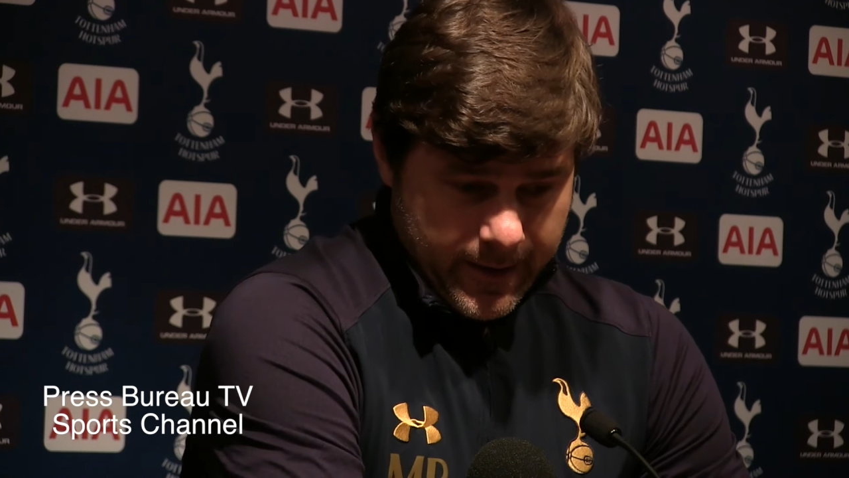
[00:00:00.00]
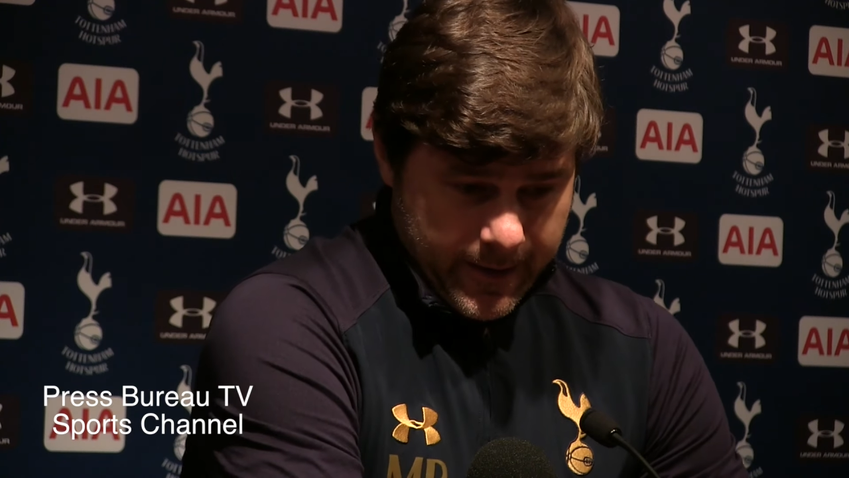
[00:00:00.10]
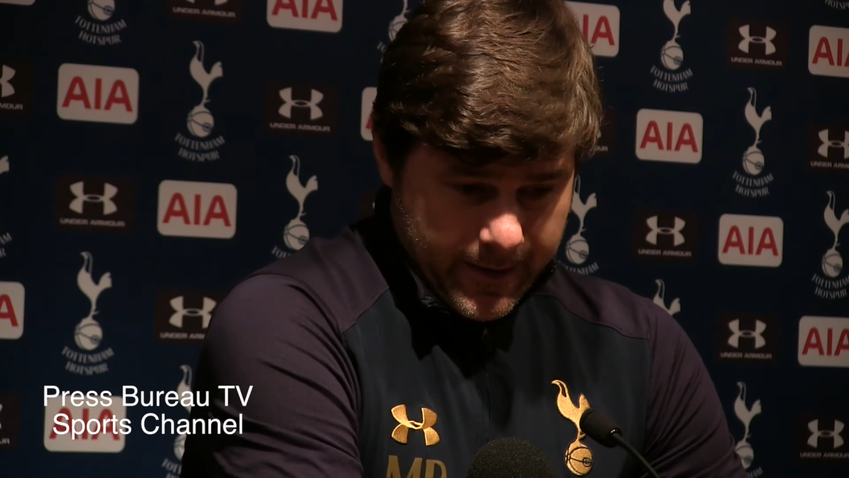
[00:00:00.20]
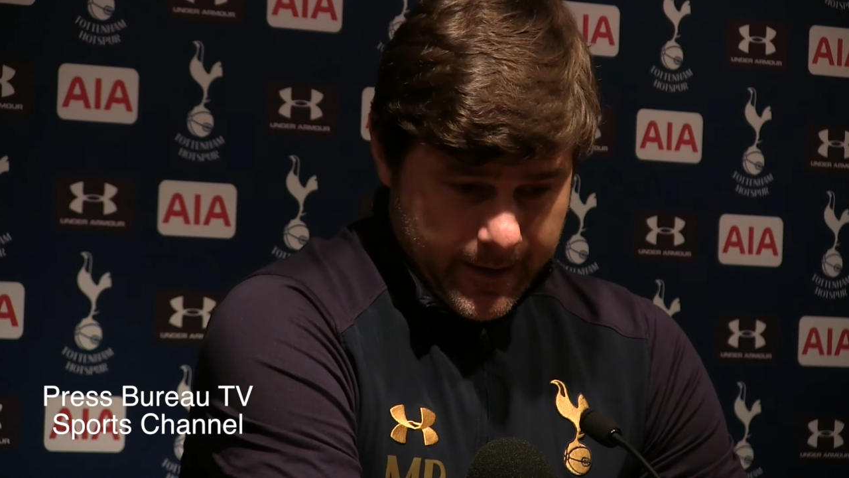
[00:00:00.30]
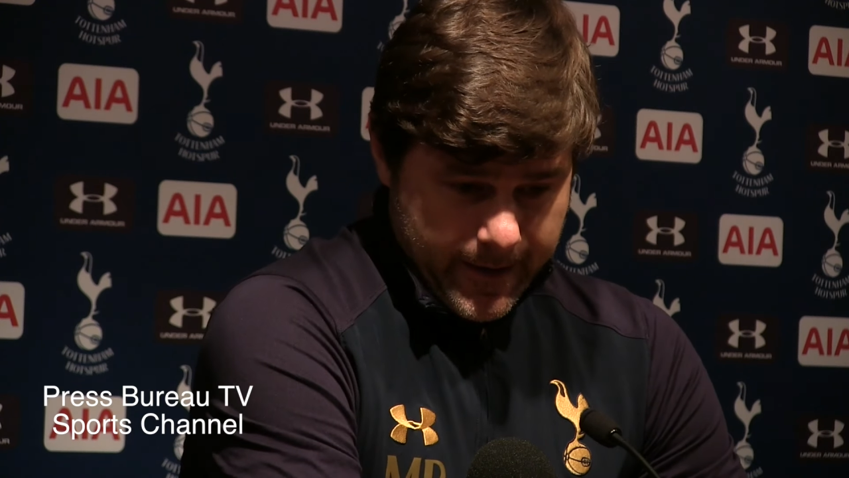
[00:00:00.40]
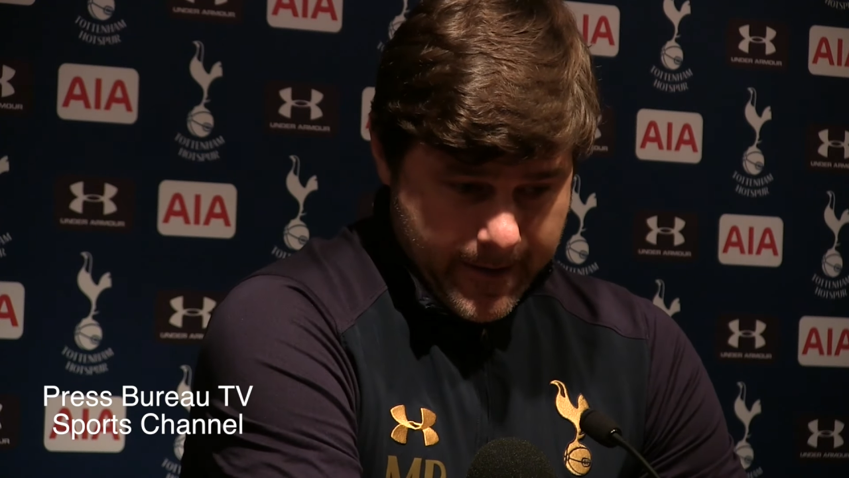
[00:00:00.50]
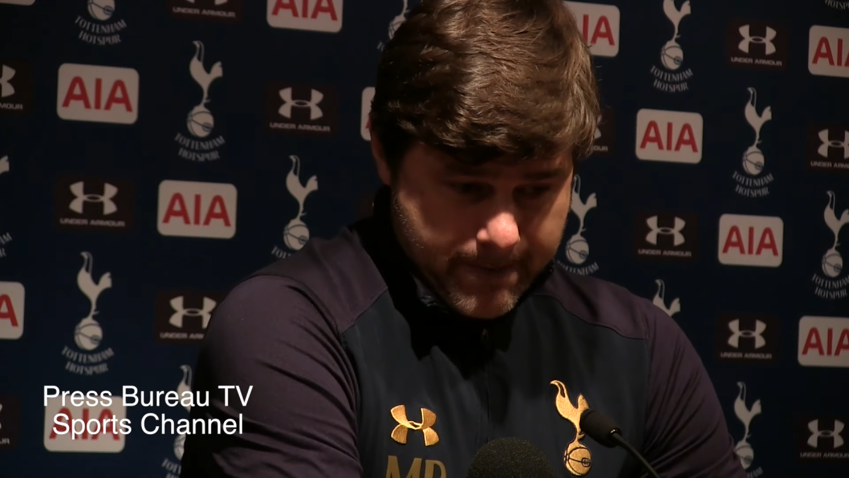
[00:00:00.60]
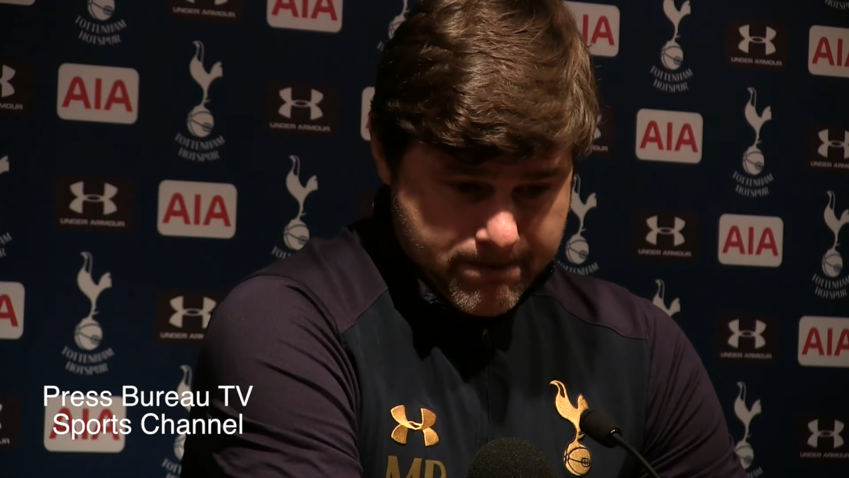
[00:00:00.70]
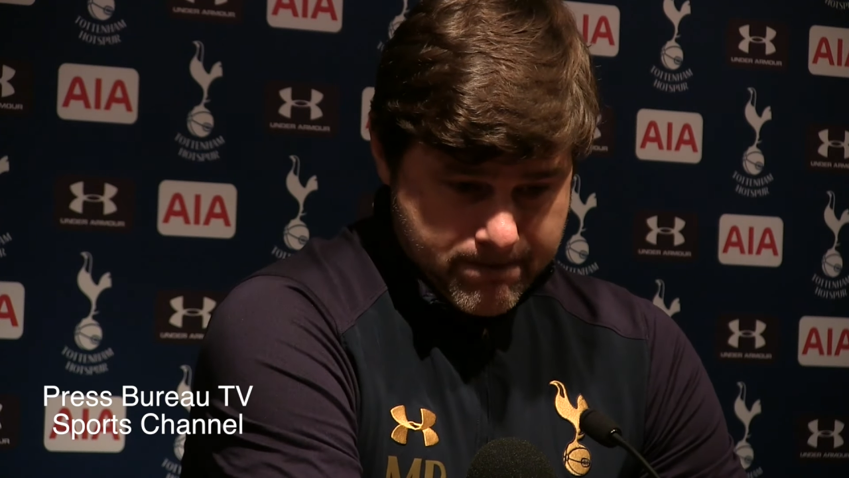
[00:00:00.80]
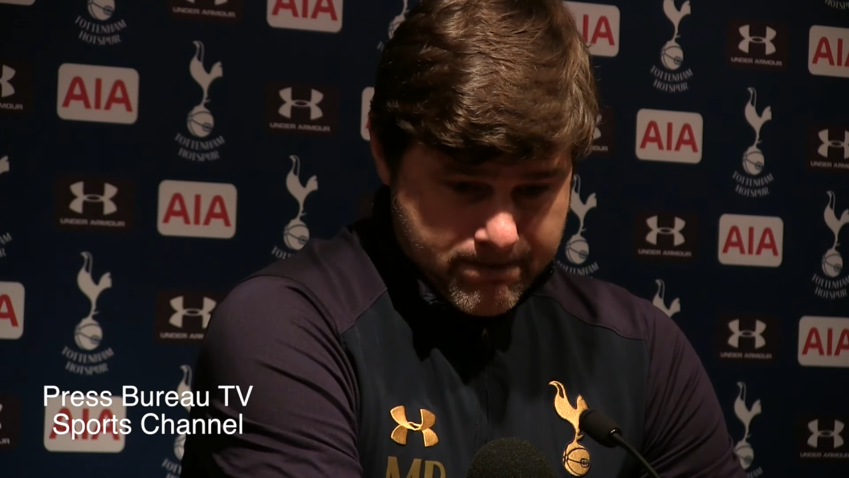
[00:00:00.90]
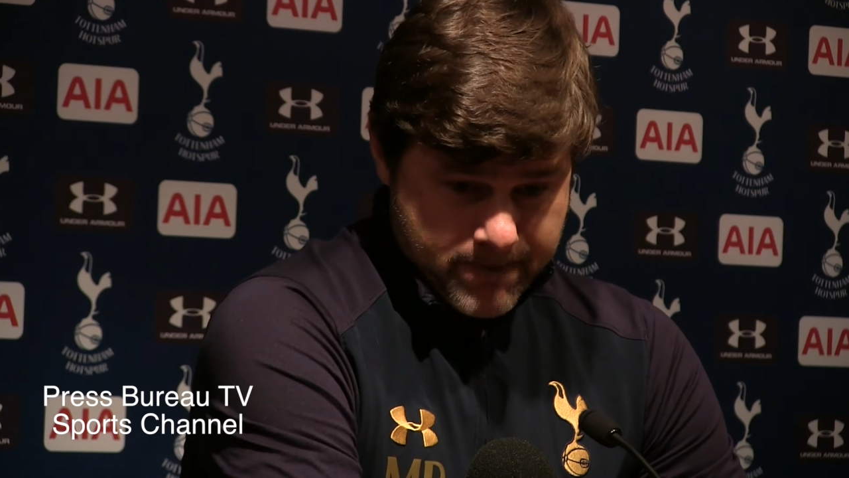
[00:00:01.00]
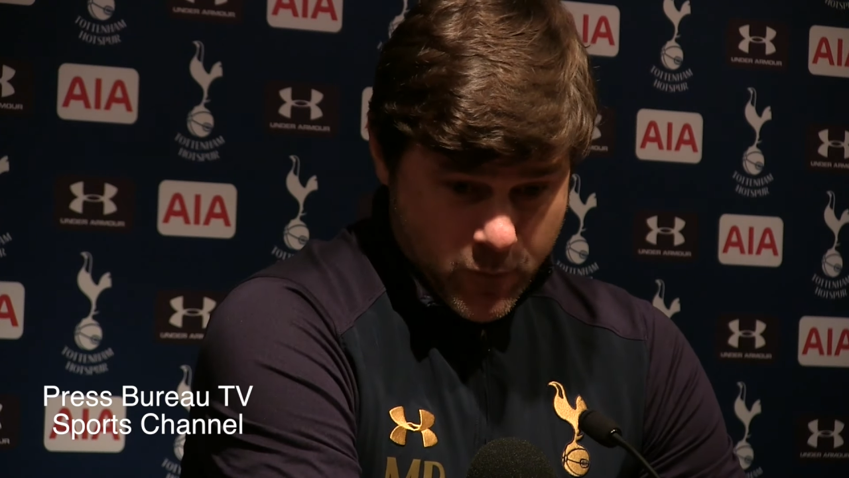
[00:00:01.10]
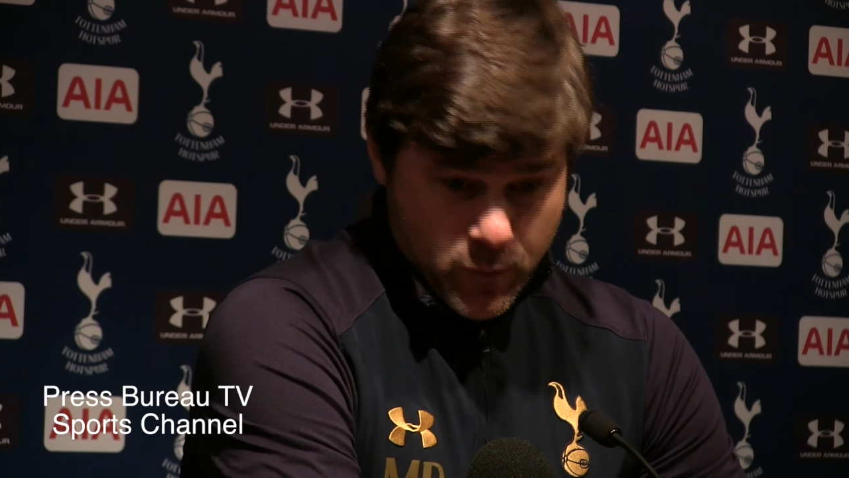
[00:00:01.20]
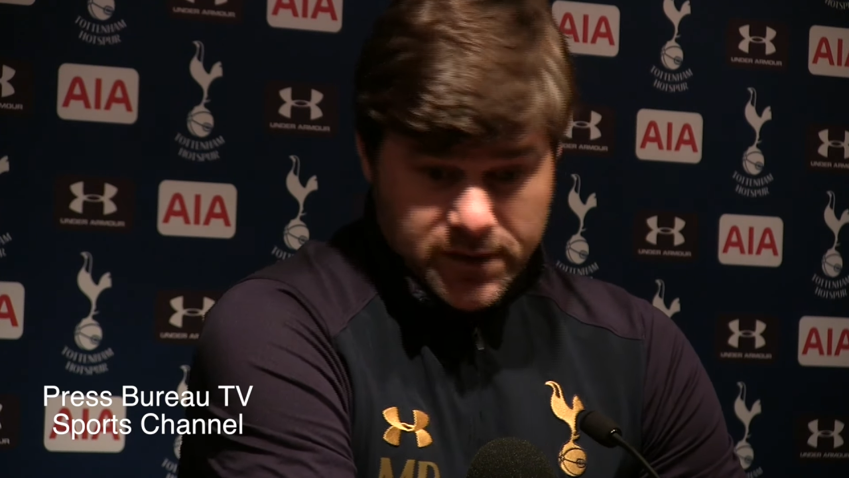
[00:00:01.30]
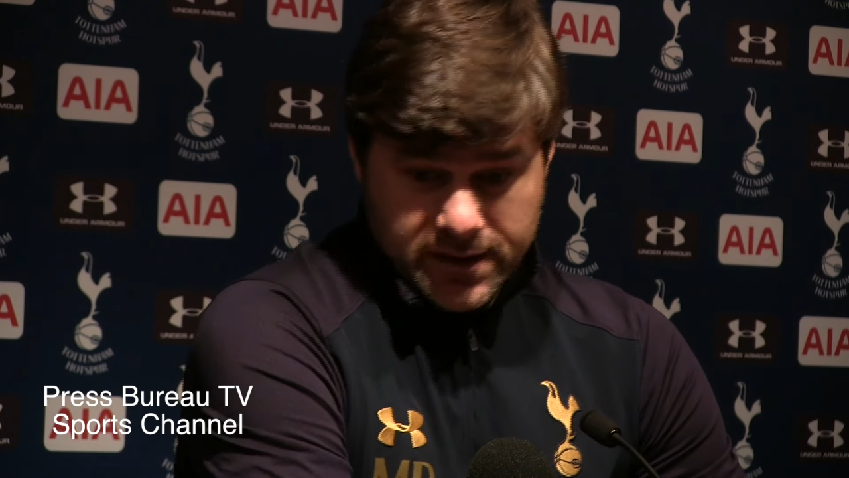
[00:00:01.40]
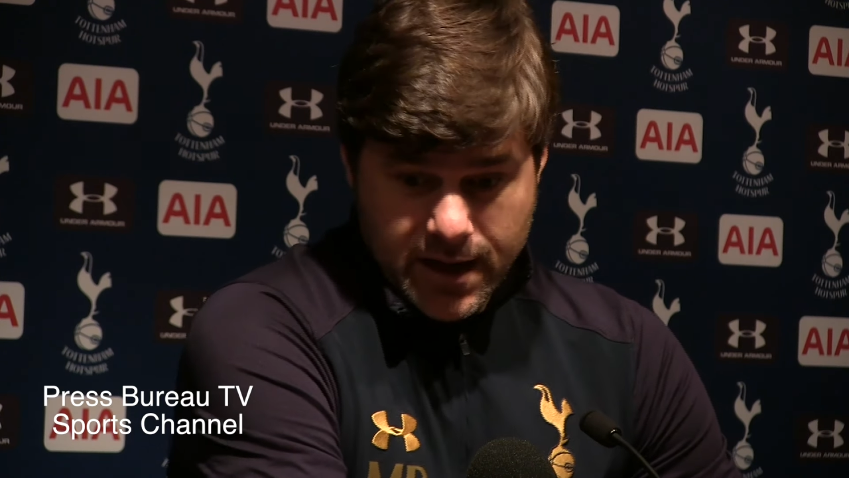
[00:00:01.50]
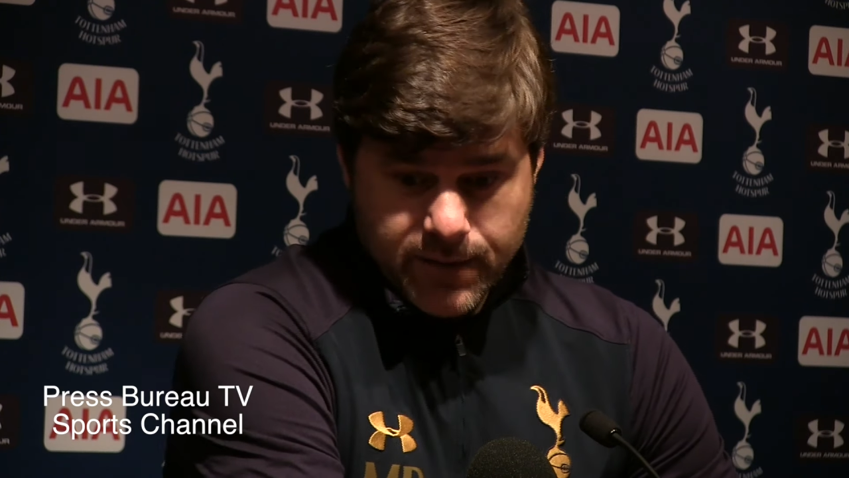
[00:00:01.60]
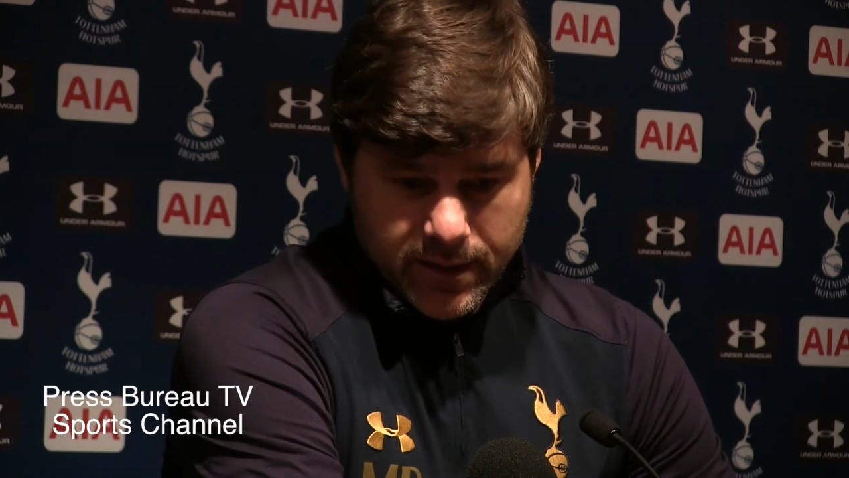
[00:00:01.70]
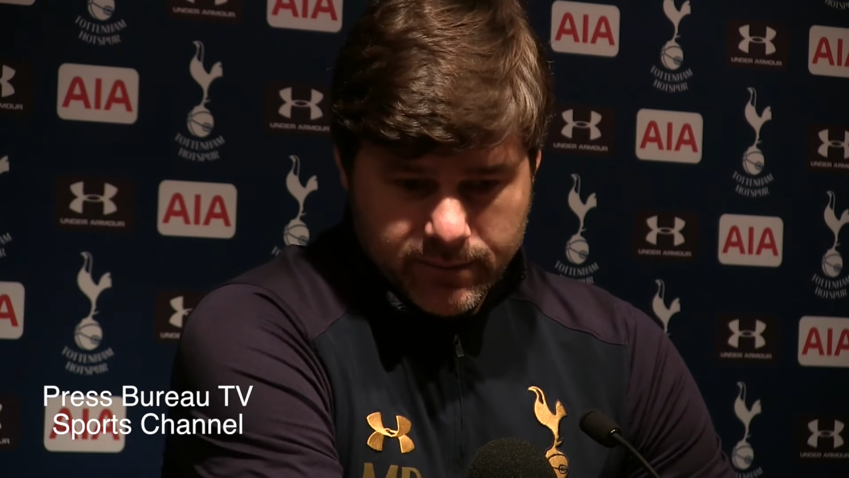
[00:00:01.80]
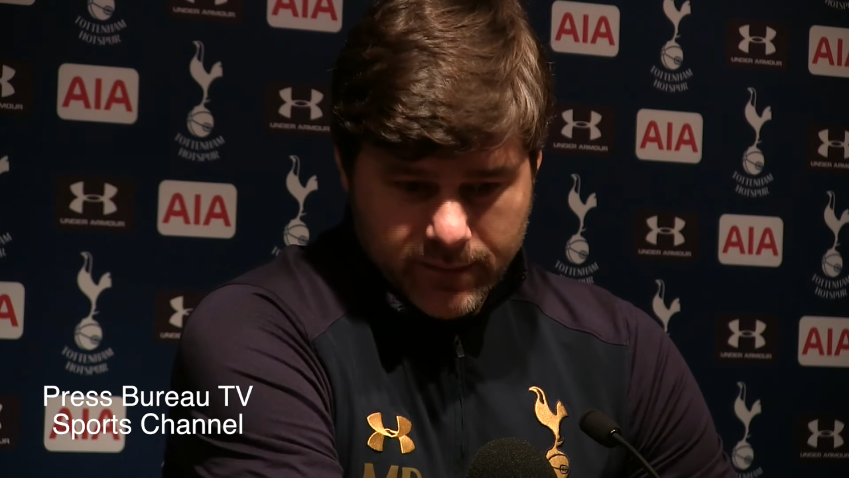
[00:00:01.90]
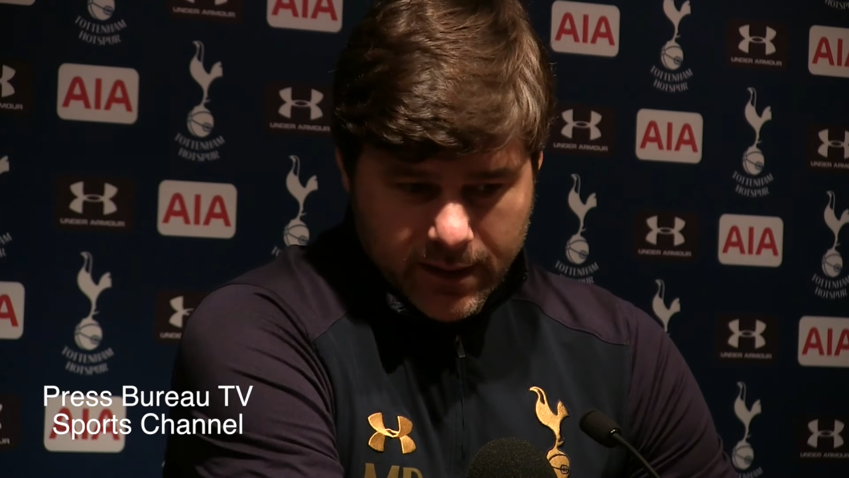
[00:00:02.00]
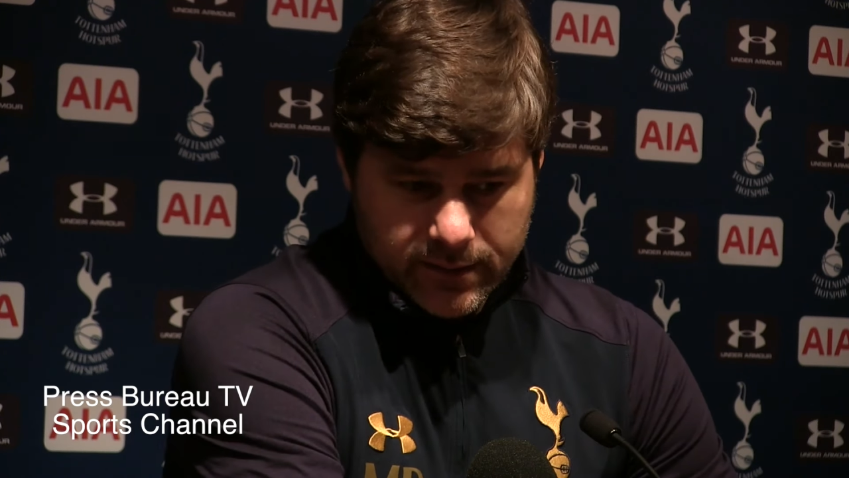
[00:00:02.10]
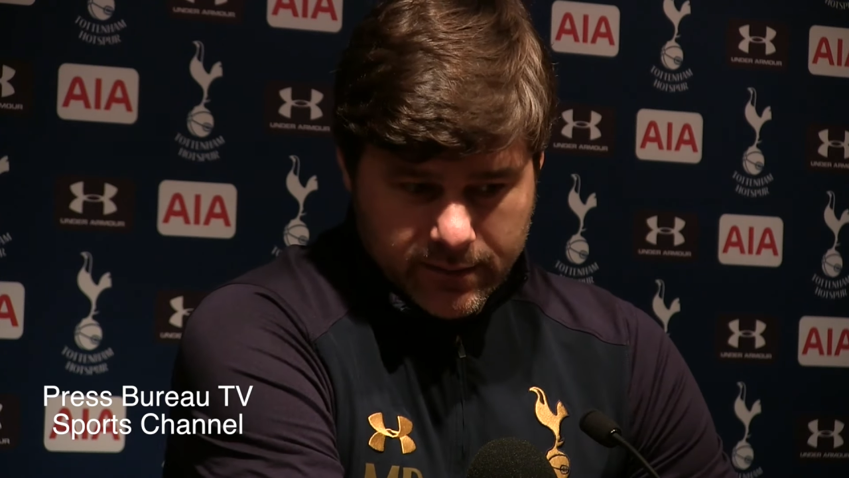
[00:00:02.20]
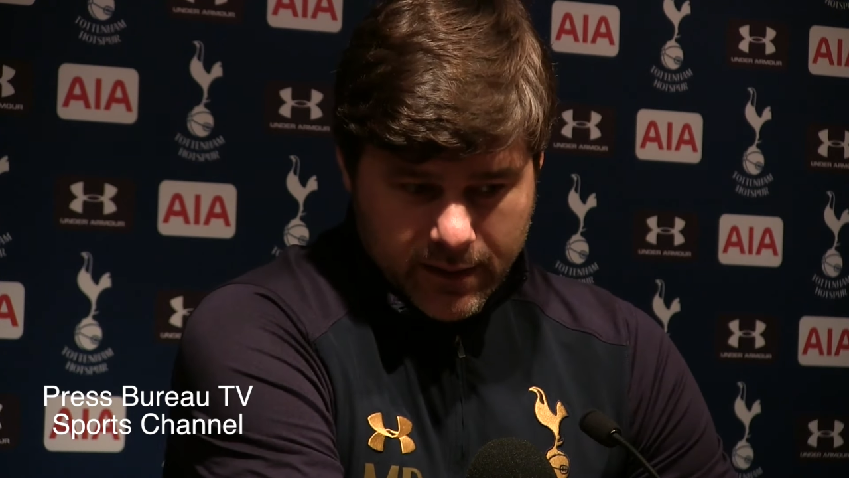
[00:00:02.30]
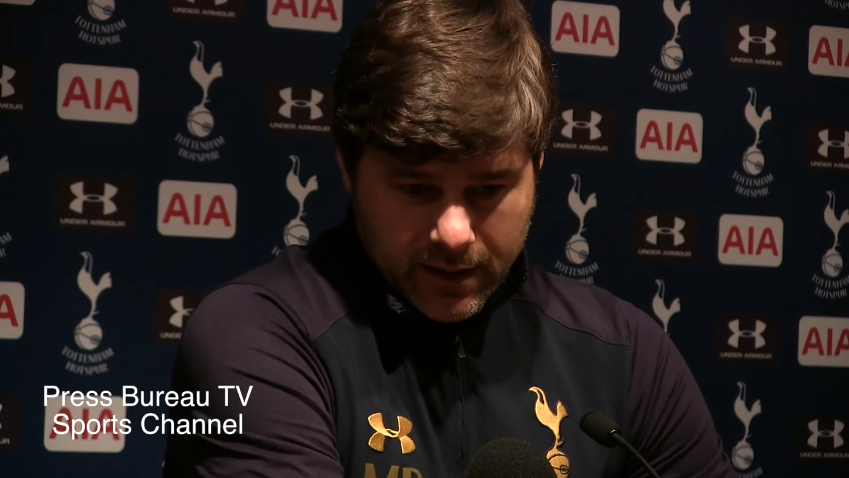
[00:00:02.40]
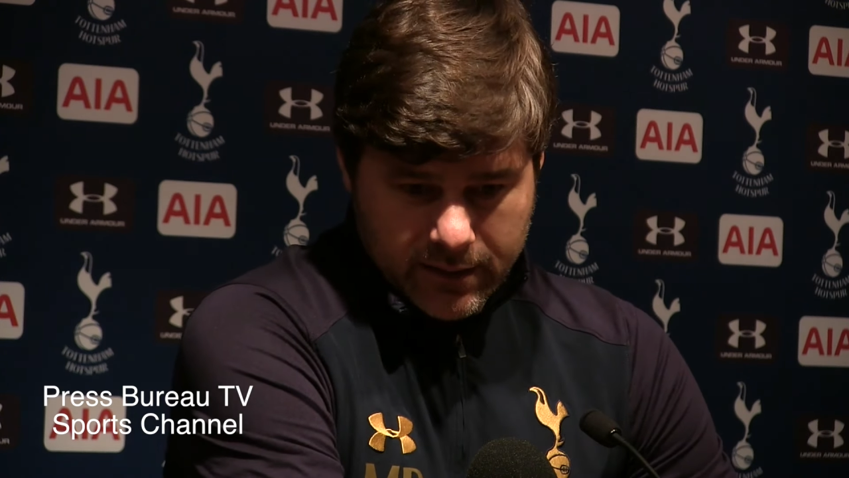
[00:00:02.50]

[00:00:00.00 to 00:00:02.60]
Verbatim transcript: um, to be safe and and,